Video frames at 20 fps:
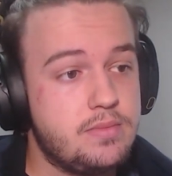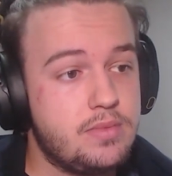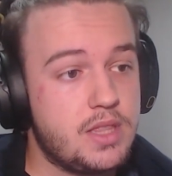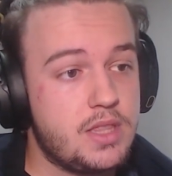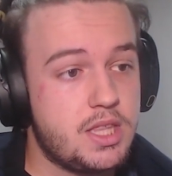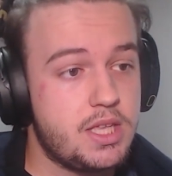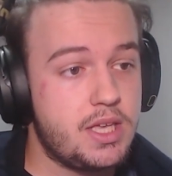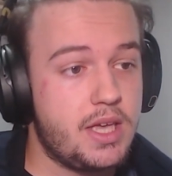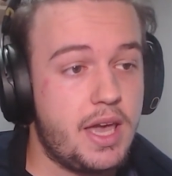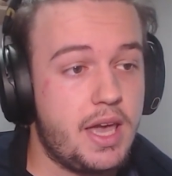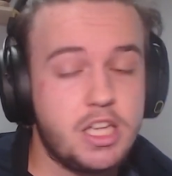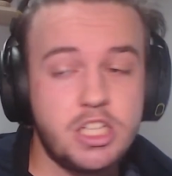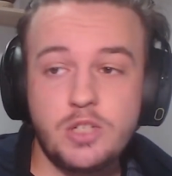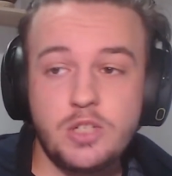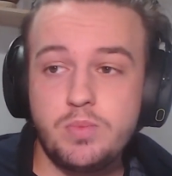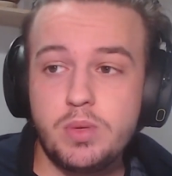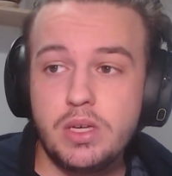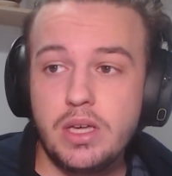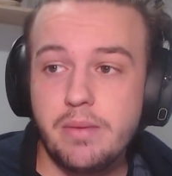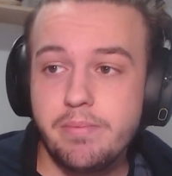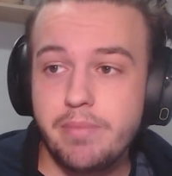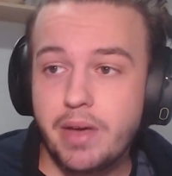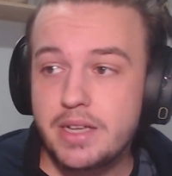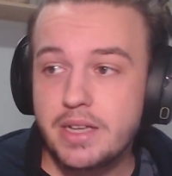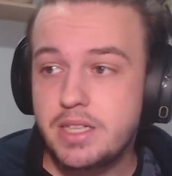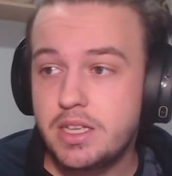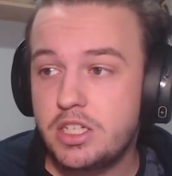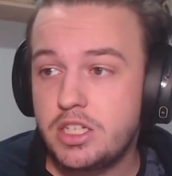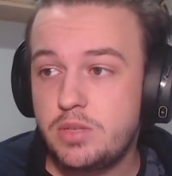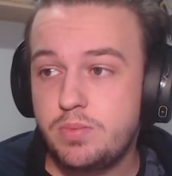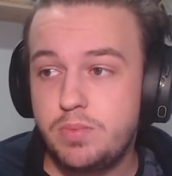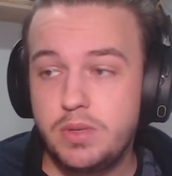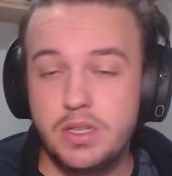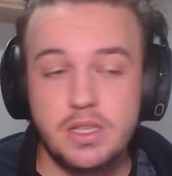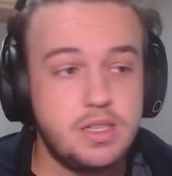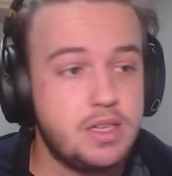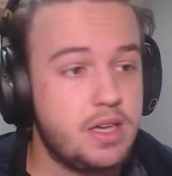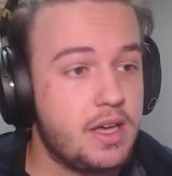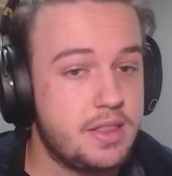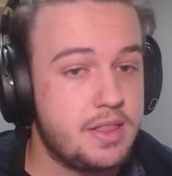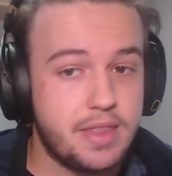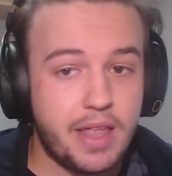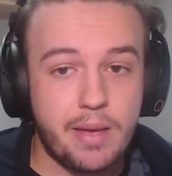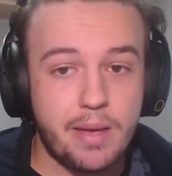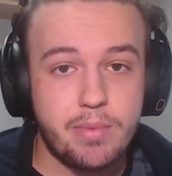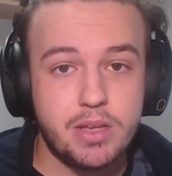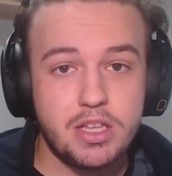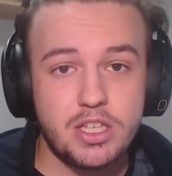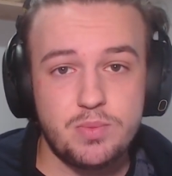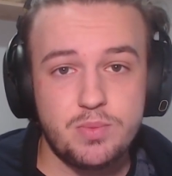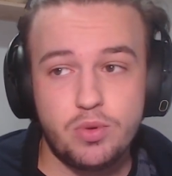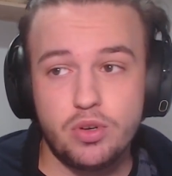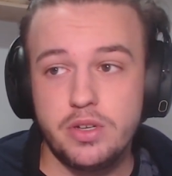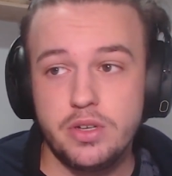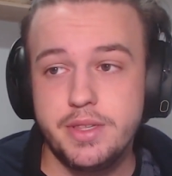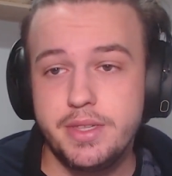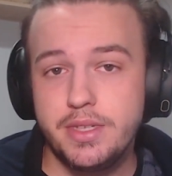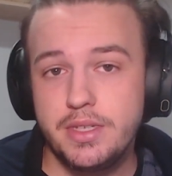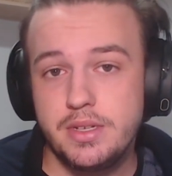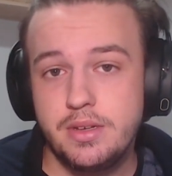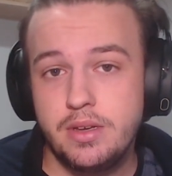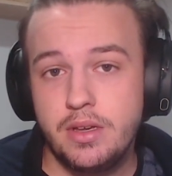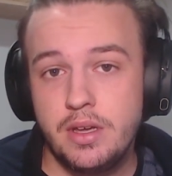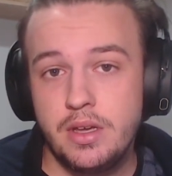the HP and max HP and damage points,